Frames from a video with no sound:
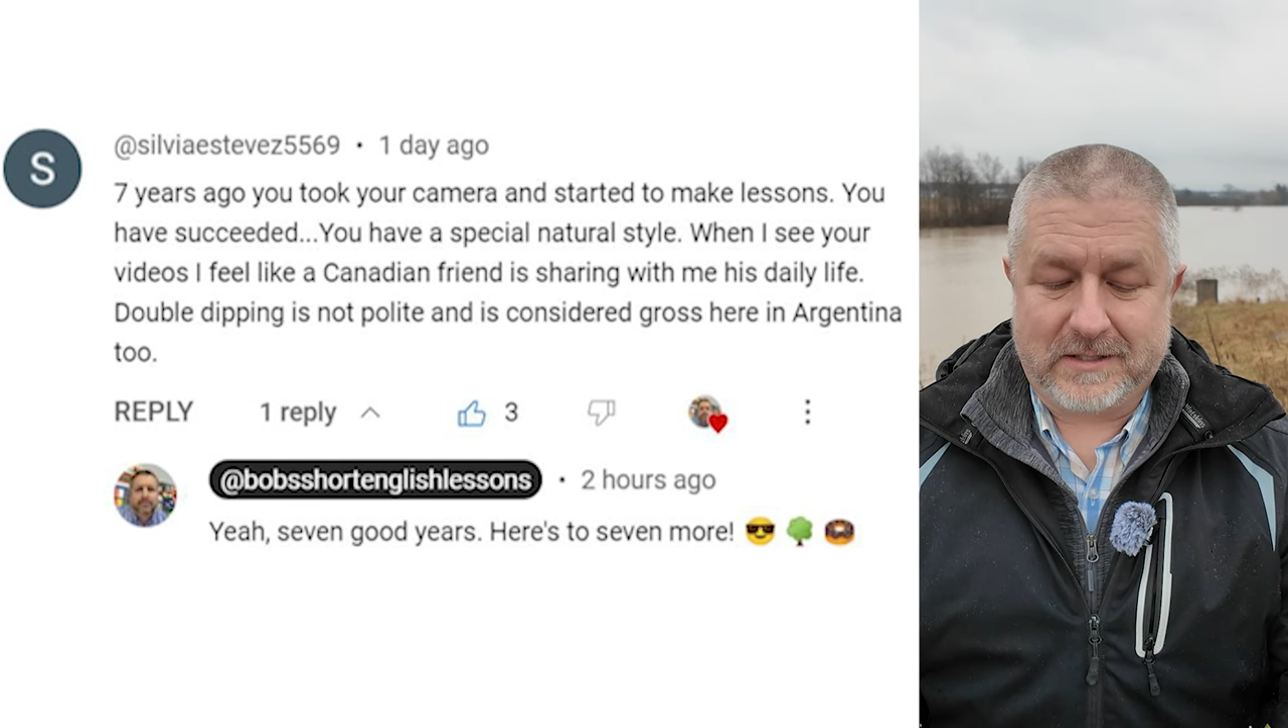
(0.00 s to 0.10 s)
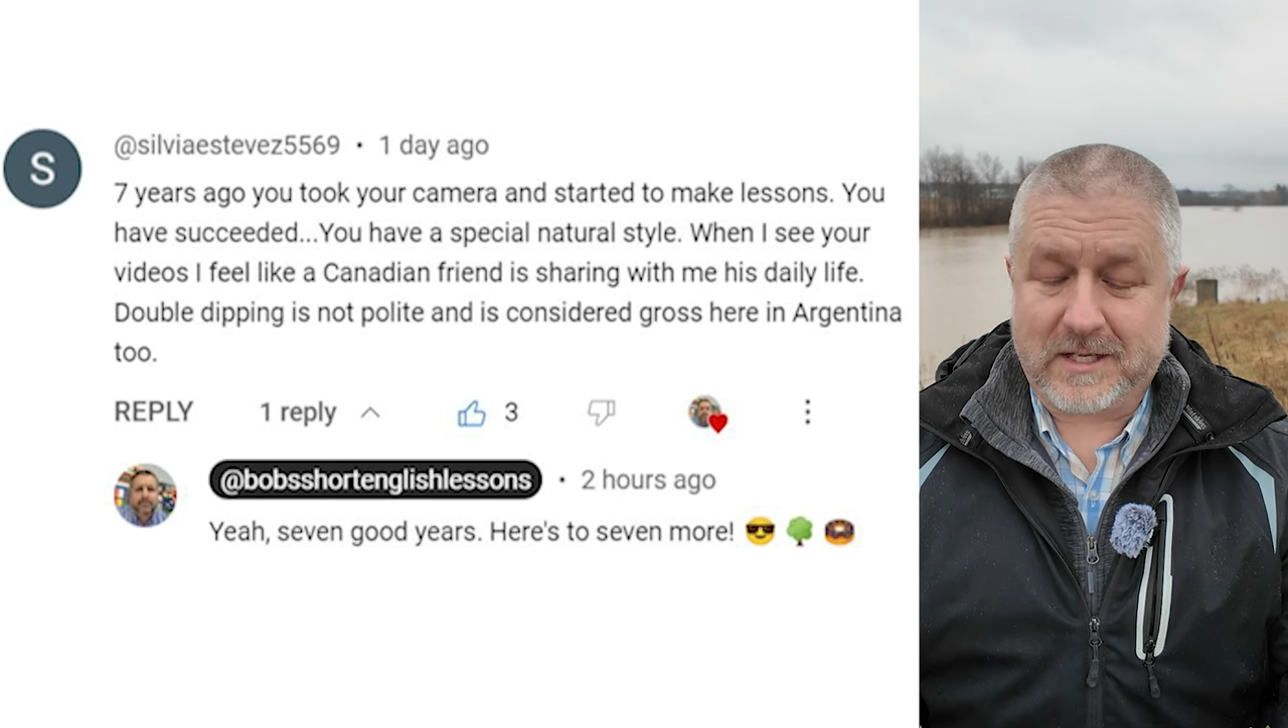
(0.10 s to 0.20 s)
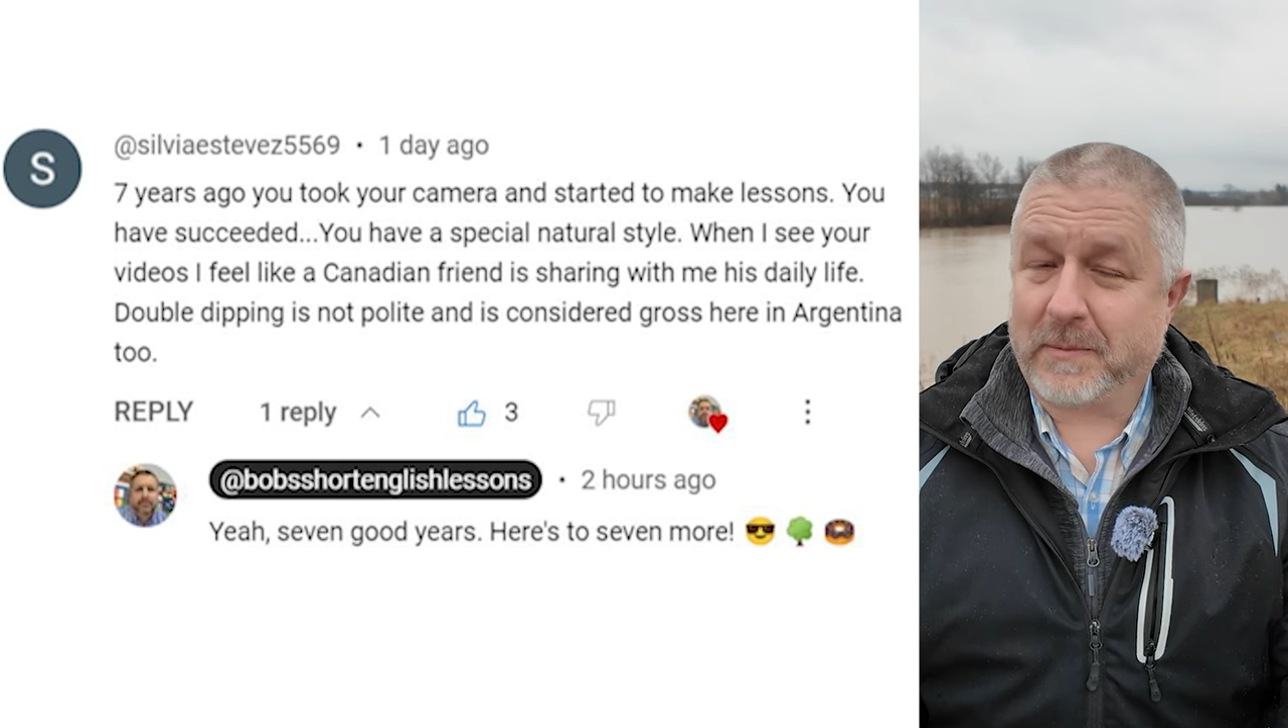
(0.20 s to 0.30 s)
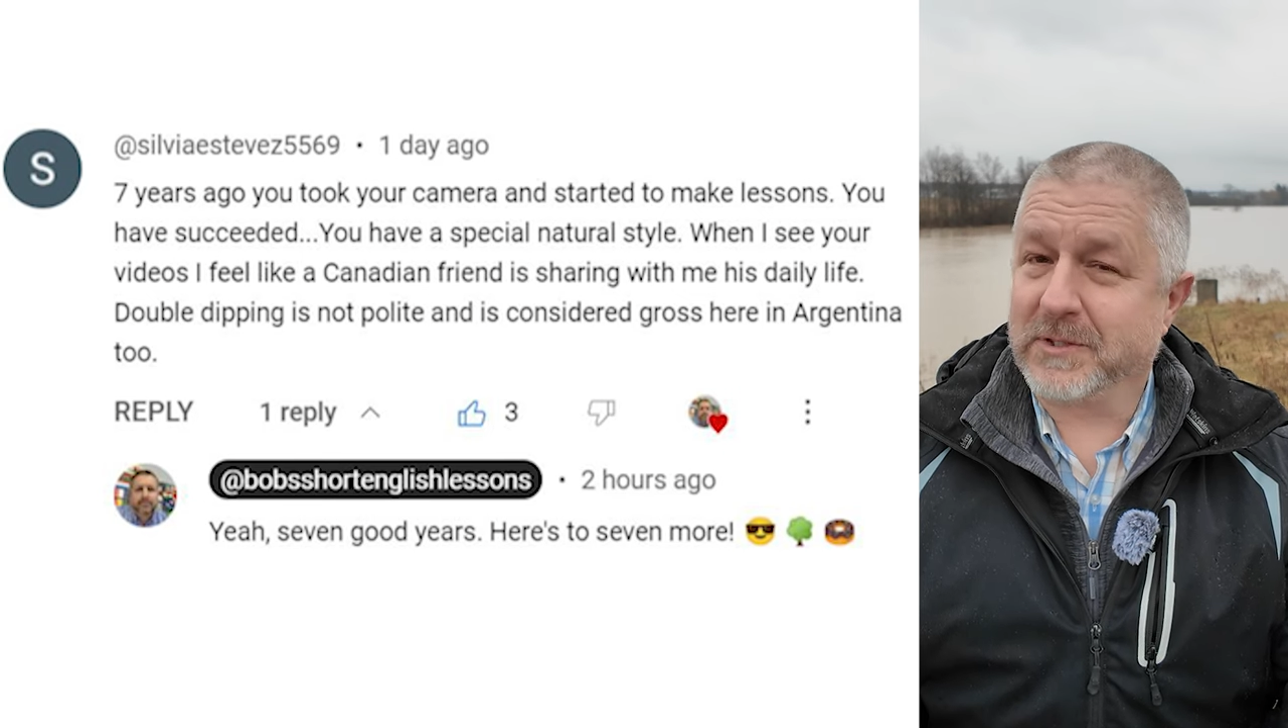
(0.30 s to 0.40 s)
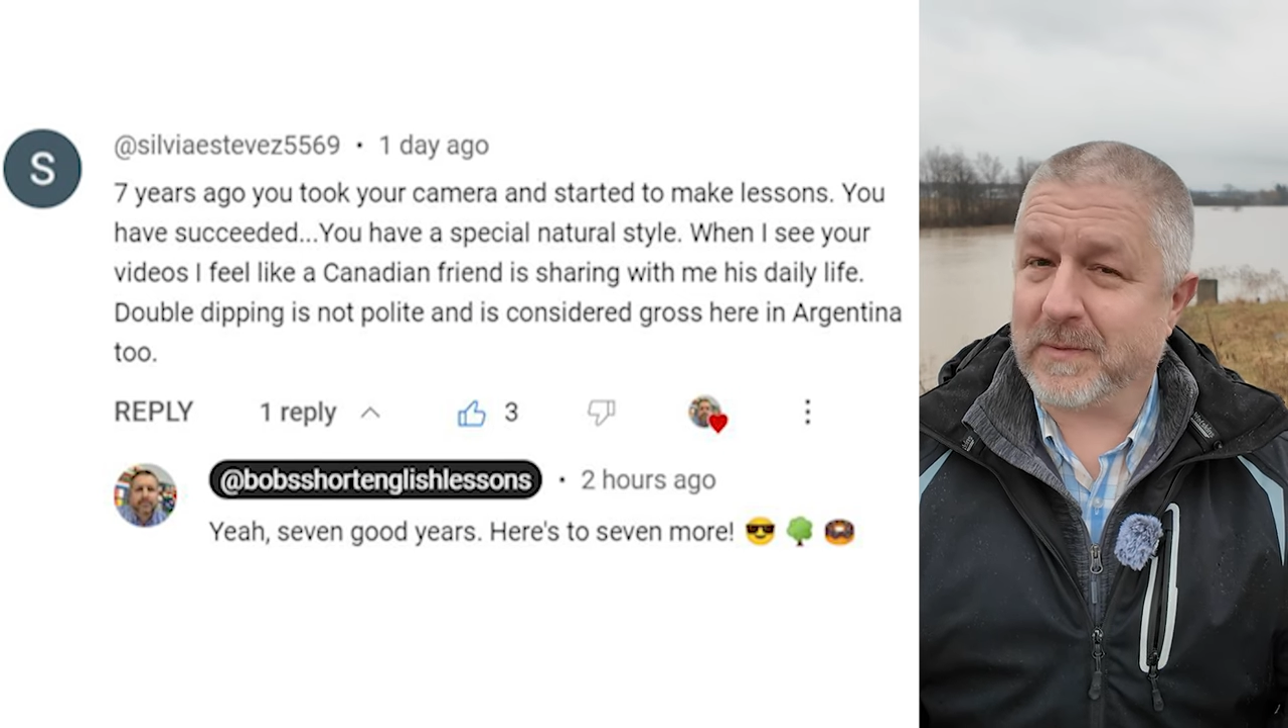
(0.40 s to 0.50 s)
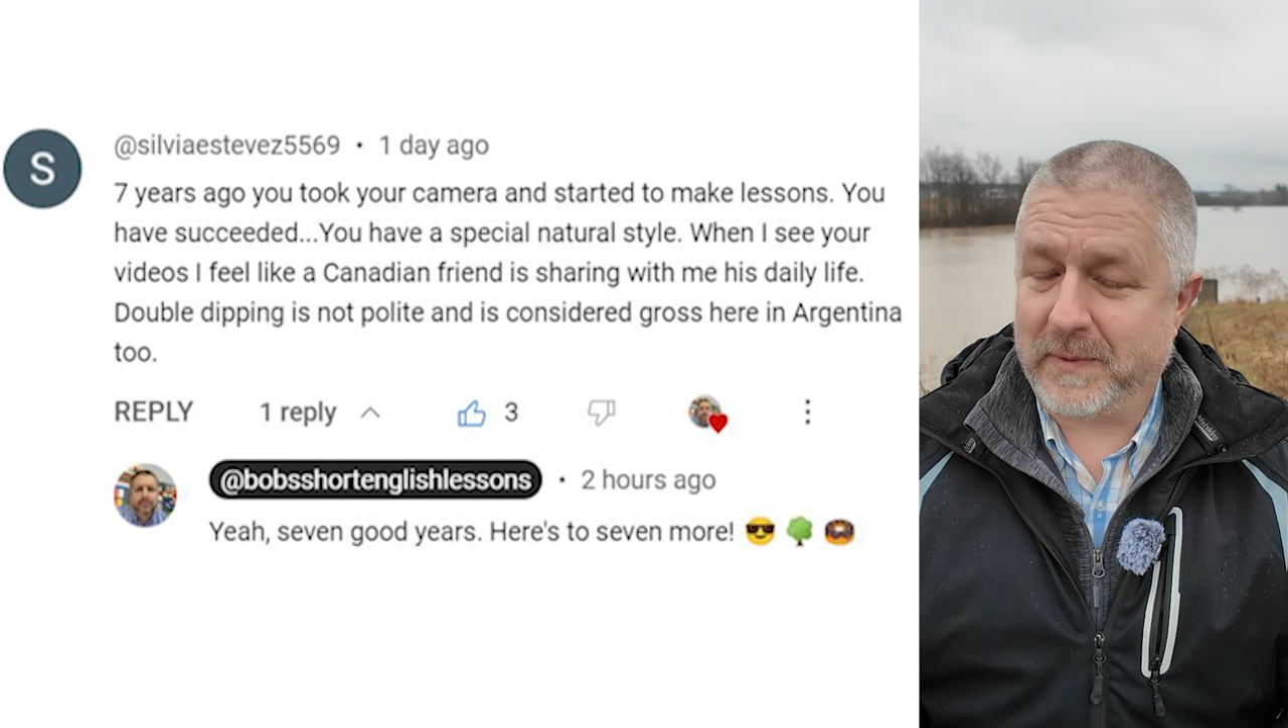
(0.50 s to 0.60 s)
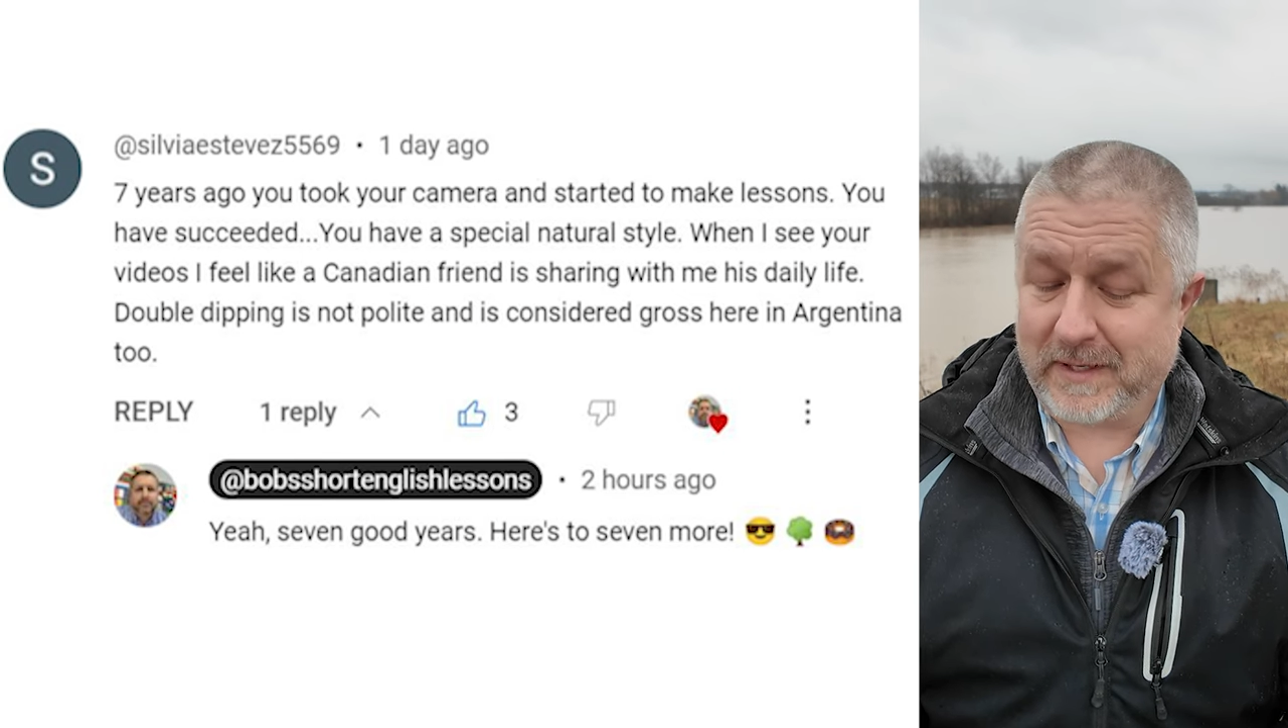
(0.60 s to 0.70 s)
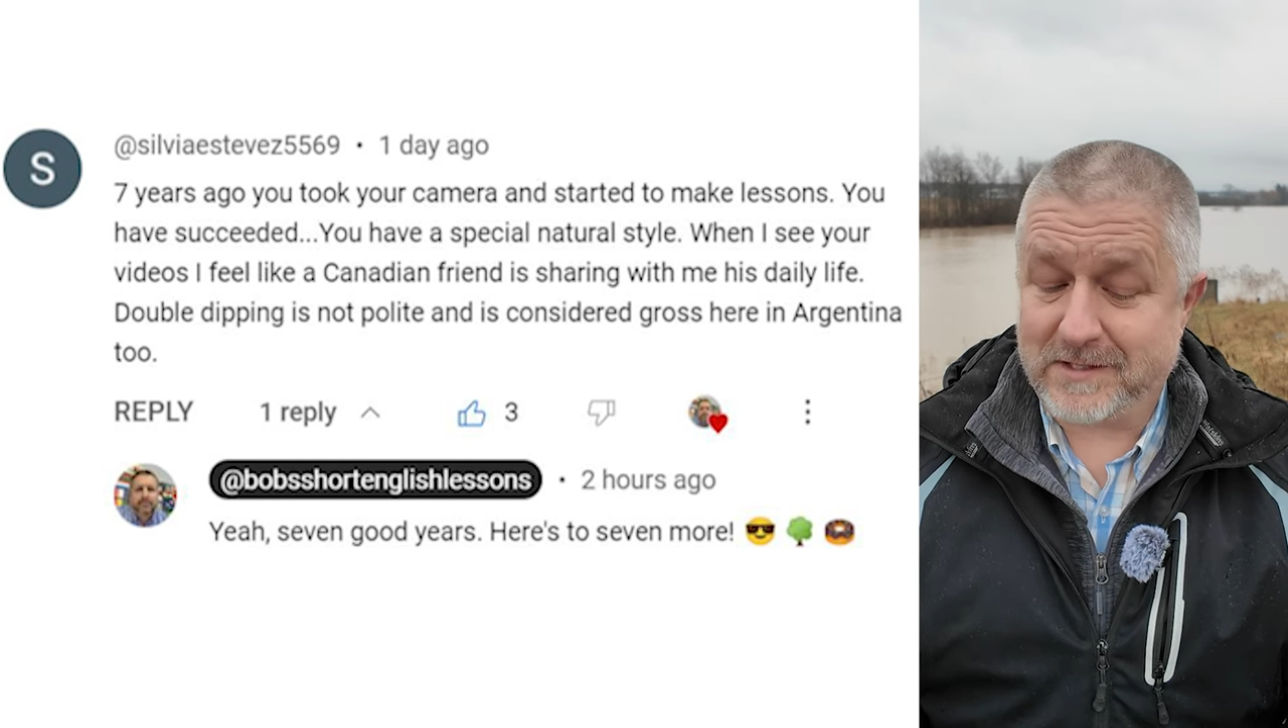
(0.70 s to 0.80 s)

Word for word: Double dipping